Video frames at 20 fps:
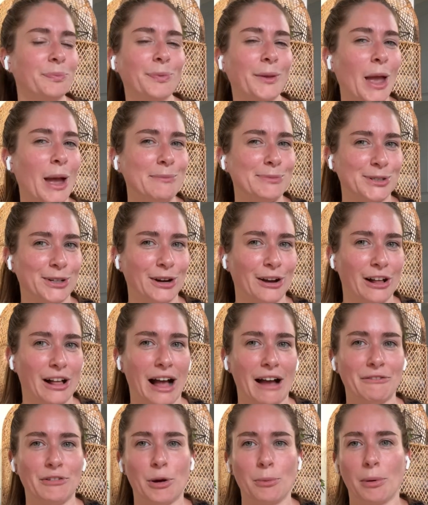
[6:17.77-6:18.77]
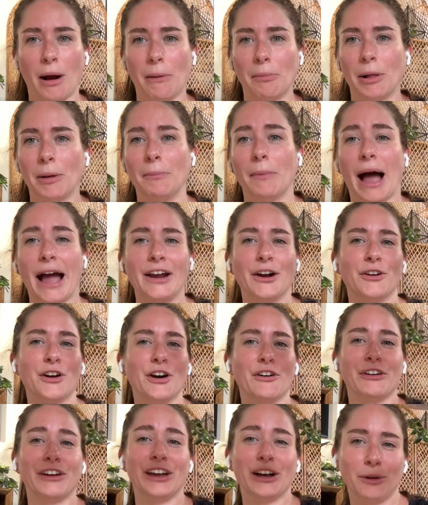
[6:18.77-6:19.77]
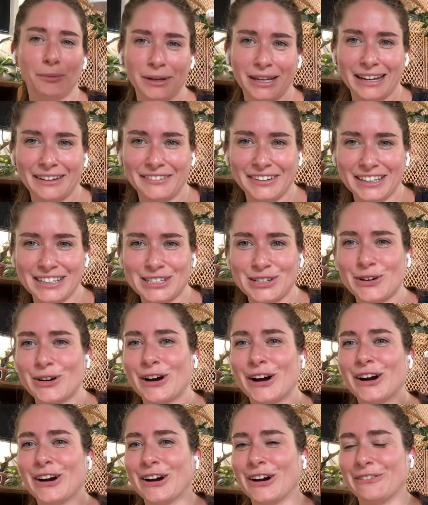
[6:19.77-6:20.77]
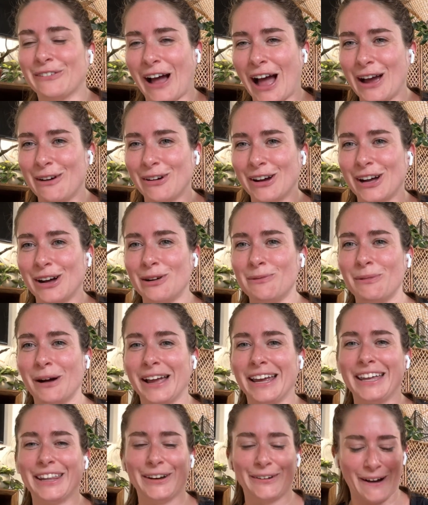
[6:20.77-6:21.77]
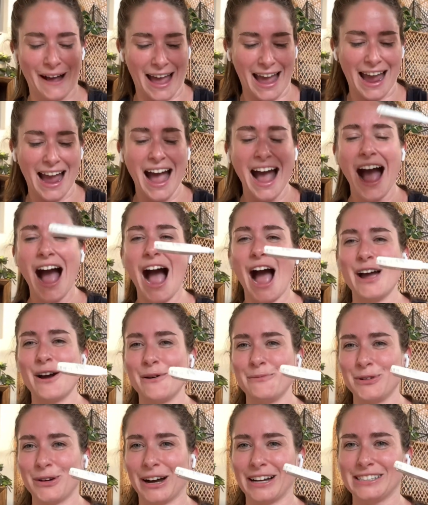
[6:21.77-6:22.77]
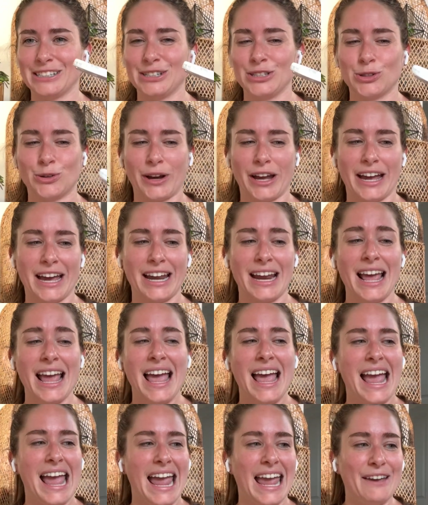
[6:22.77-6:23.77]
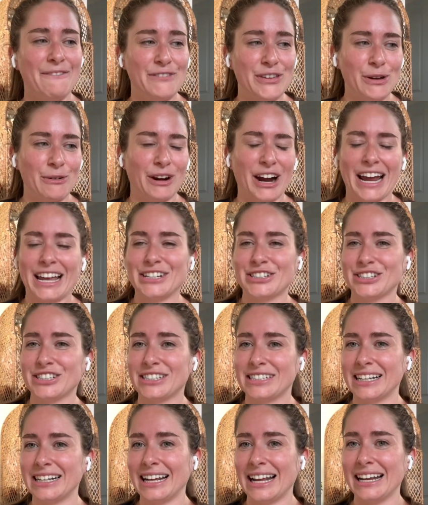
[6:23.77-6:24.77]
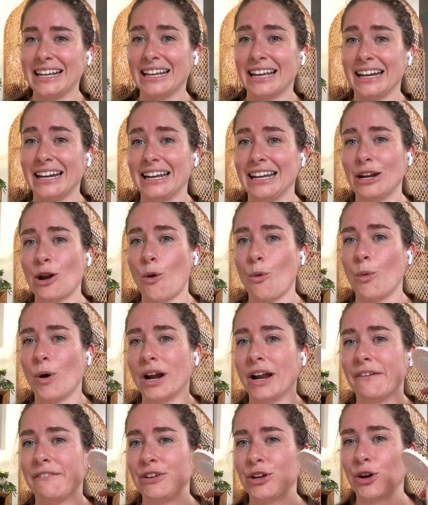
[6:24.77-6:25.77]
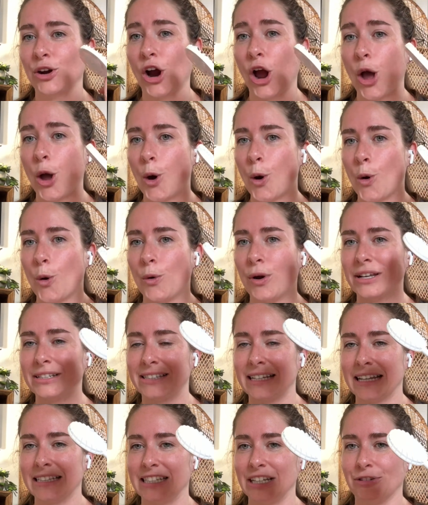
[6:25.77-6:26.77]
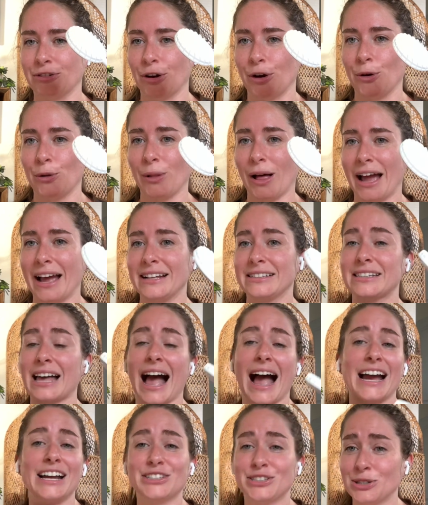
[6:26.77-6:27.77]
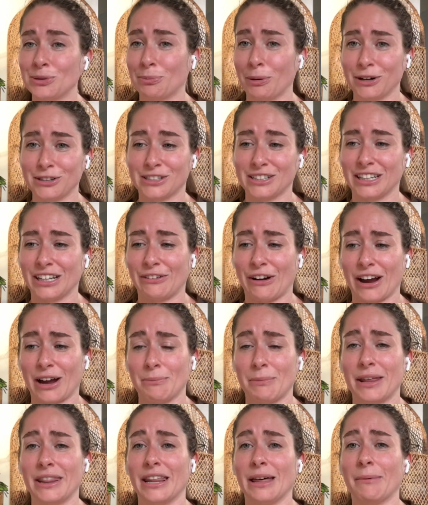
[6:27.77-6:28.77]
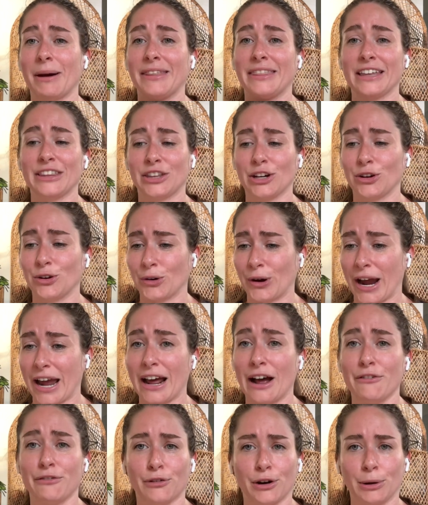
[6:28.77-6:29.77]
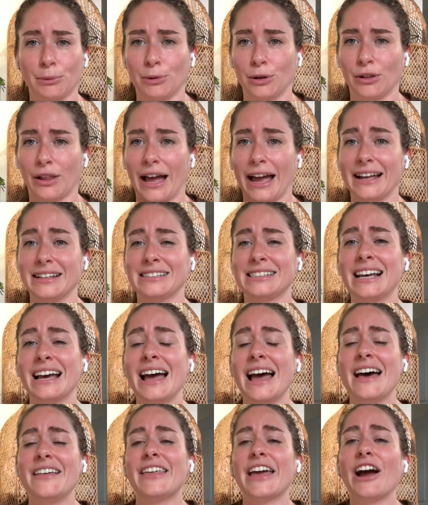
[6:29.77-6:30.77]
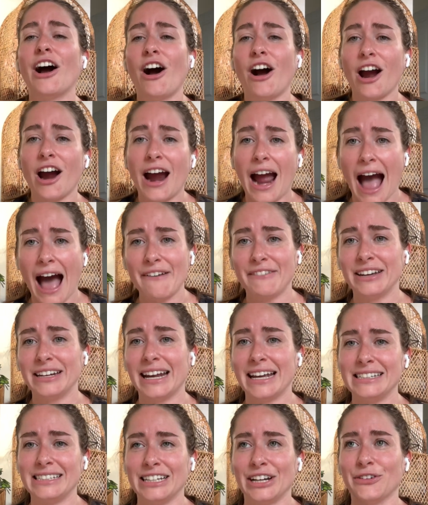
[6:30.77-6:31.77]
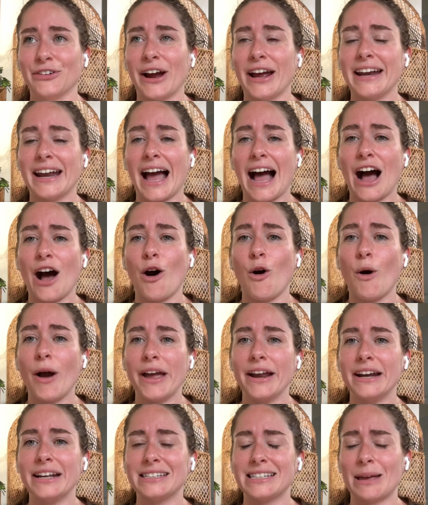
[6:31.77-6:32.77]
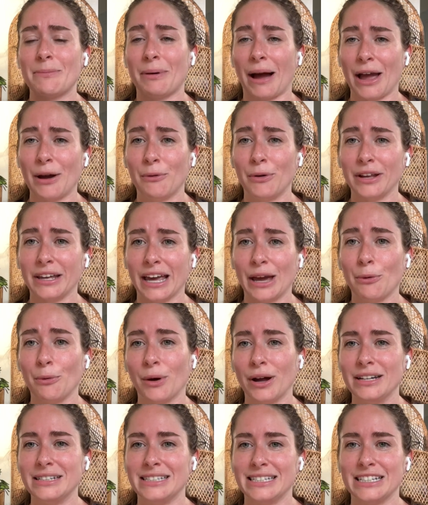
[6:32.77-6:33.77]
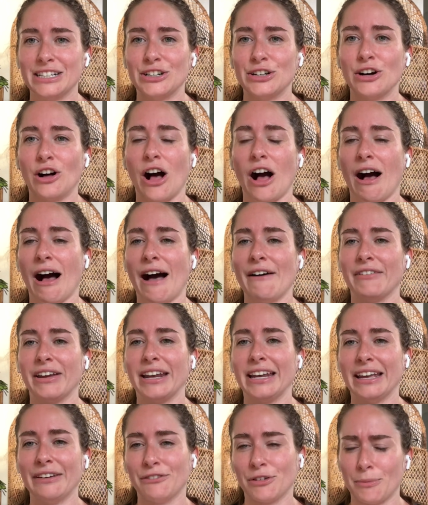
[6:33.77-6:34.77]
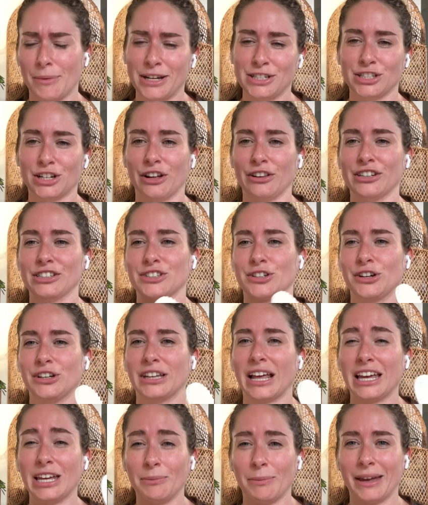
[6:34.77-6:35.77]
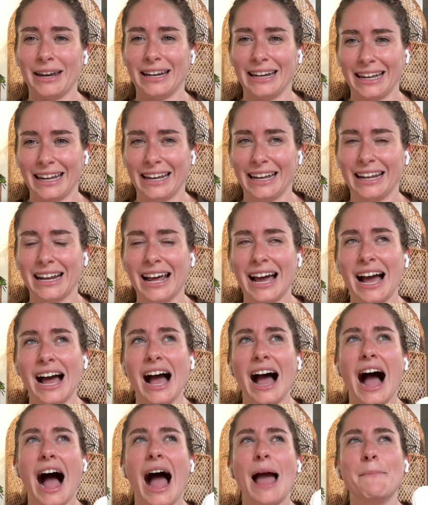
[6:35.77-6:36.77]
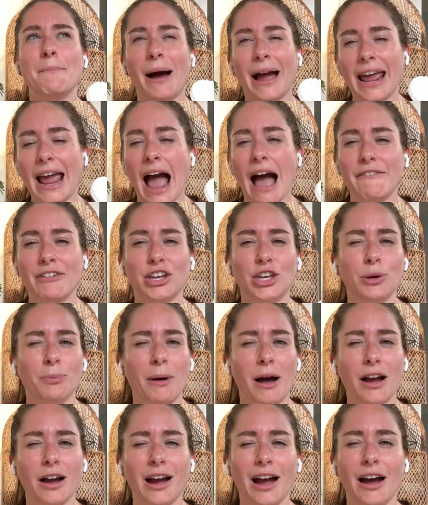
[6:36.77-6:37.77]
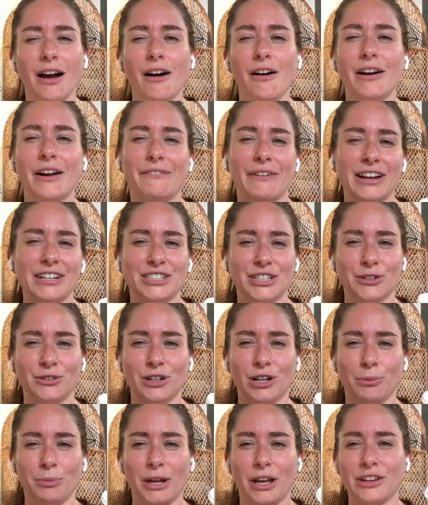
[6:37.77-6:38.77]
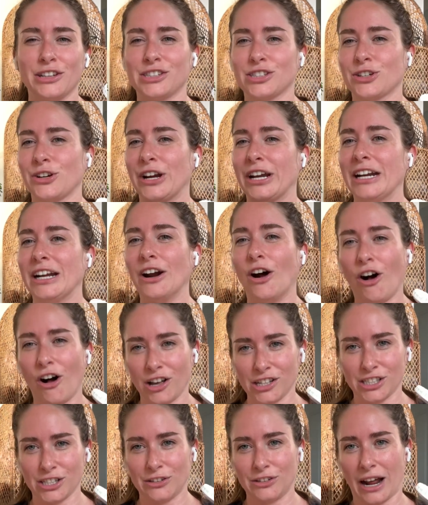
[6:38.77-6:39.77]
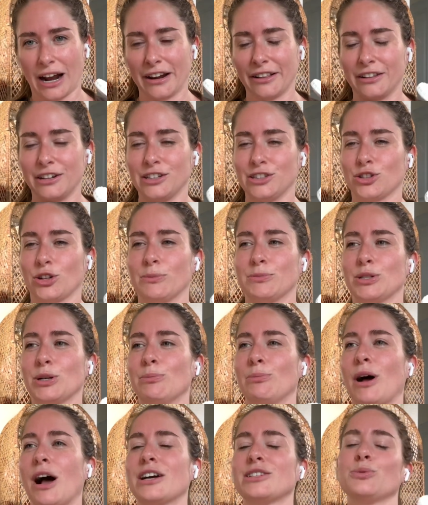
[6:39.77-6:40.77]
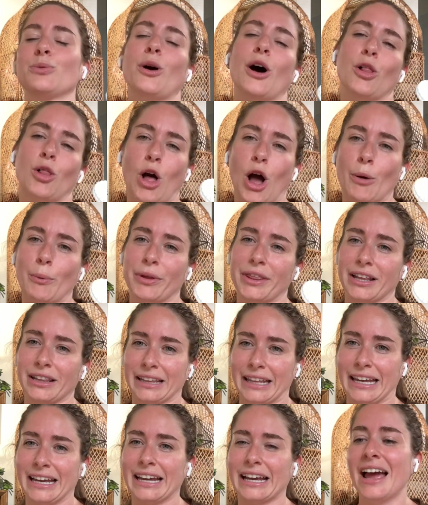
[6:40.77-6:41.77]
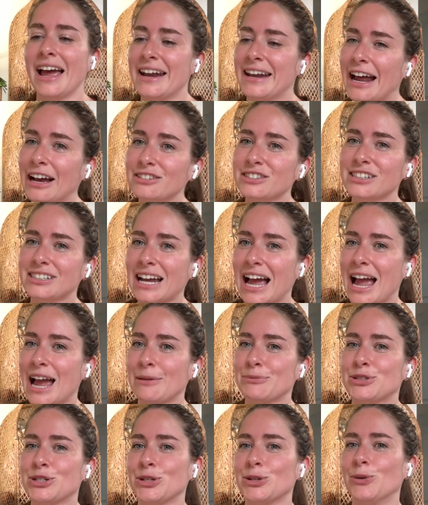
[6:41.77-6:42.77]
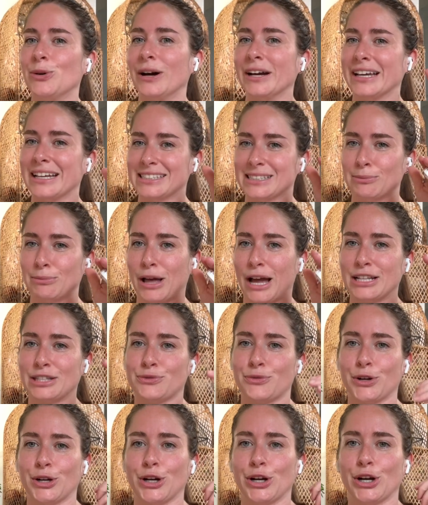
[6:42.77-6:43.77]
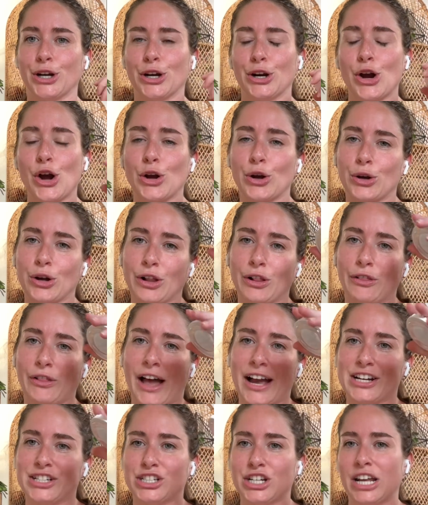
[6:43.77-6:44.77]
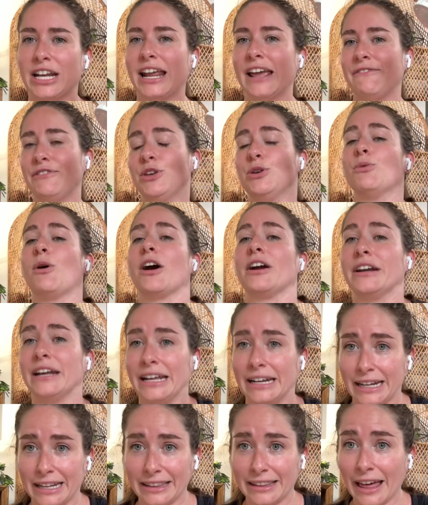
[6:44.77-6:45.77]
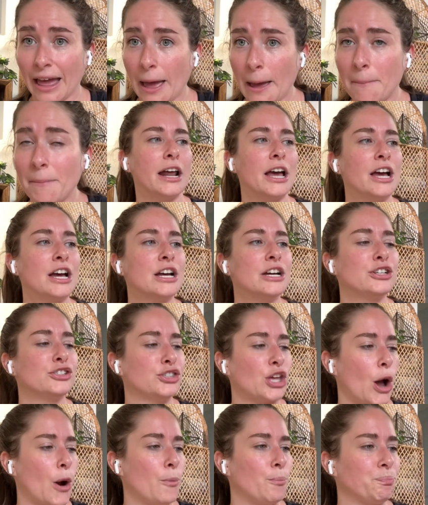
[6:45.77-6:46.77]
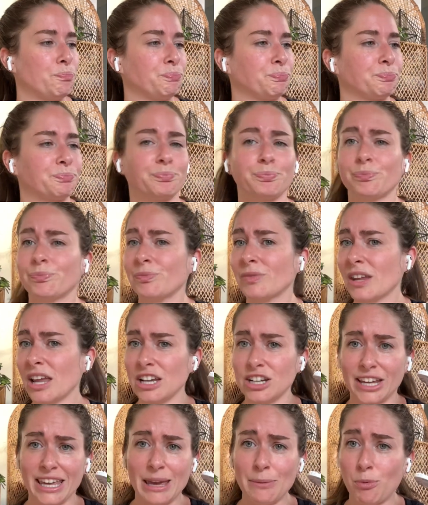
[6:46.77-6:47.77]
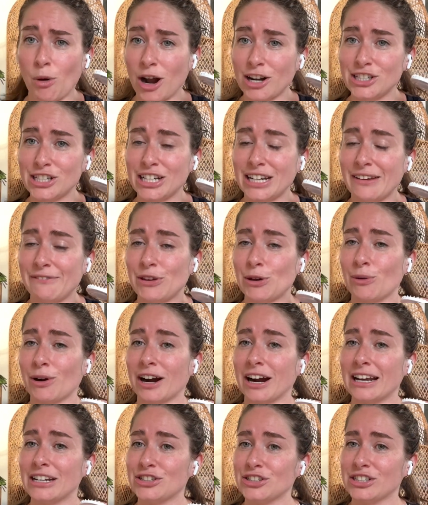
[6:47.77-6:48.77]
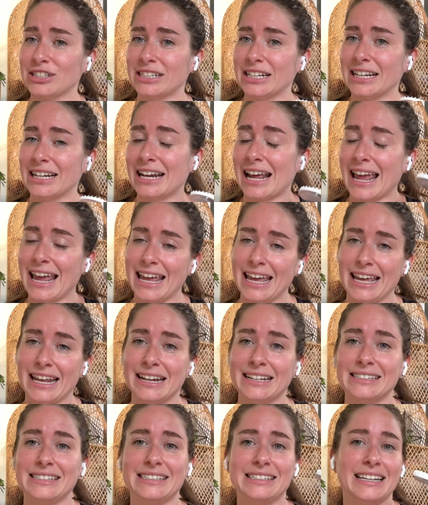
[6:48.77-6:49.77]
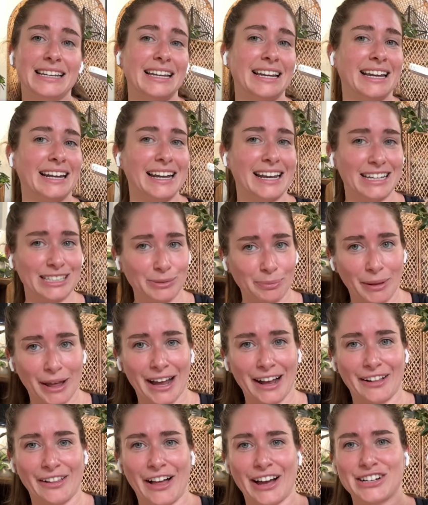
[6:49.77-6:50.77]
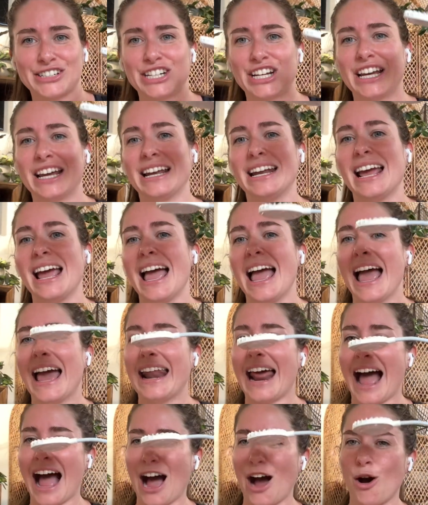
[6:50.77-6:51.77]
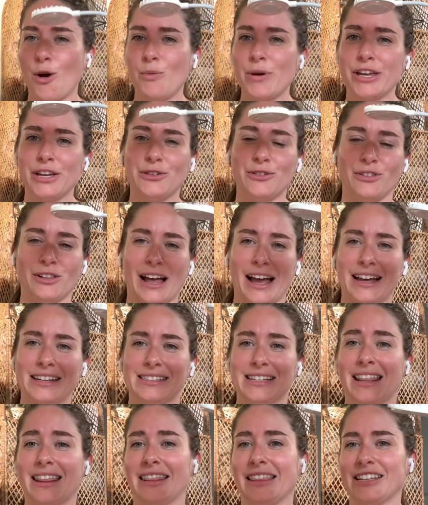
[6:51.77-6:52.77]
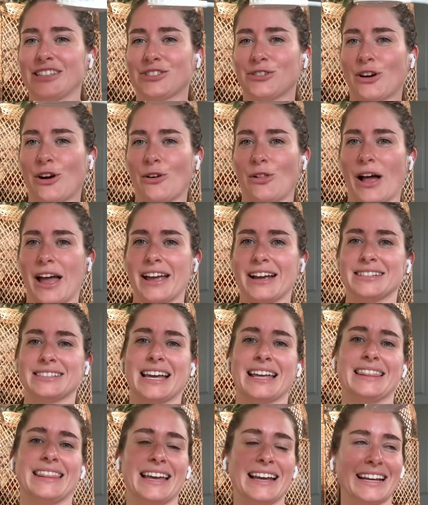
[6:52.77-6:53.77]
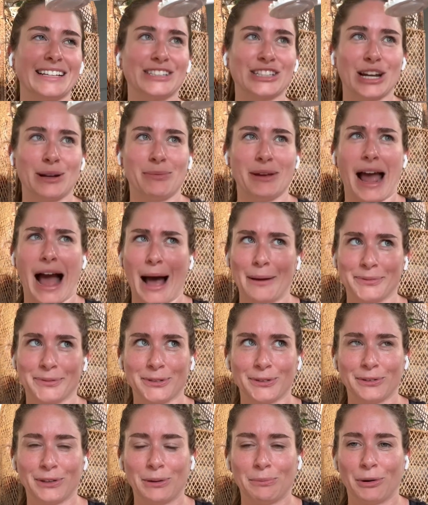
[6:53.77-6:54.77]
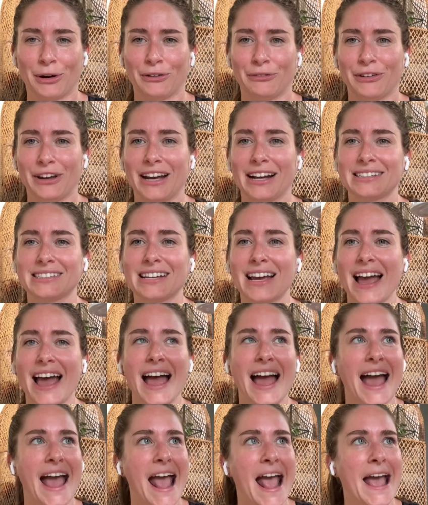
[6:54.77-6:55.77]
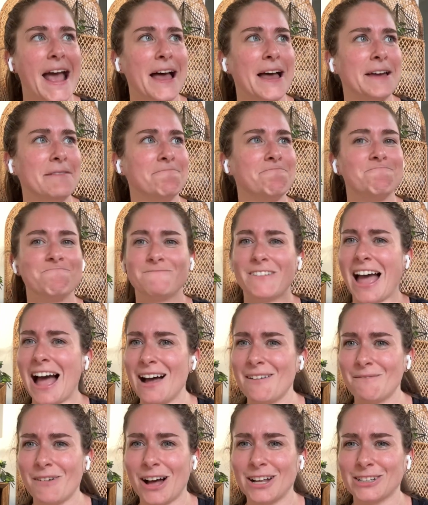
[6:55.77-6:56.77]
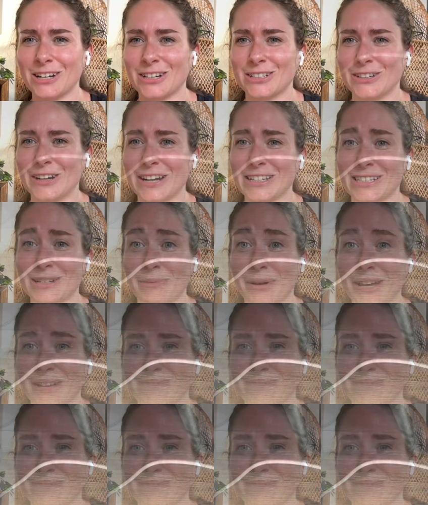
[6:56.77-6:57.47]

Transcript: I'm sure he'll have no problem. I don't know if he'll be giving the tour or if I will, but either way, I hope you guys enjoy it. If you are interested in getting one of your own Sansi grow lights, I do personally recommend them. I think they're great, affordable lights. They are having a deal right now. It is a buy one, get one deal. I'll have any information on the screen that you may need. I might have a coupon code. If I do, it'll be on the screen and also down in the description box along with a link. Now's the time to get some lights for your collection if you are needing them. So keep watching if you are interested in seeing his plant collection and how we utilize this grow light, because I think it's going to be absolutely perfect. And yeah, I'll talk to you guys in a bit.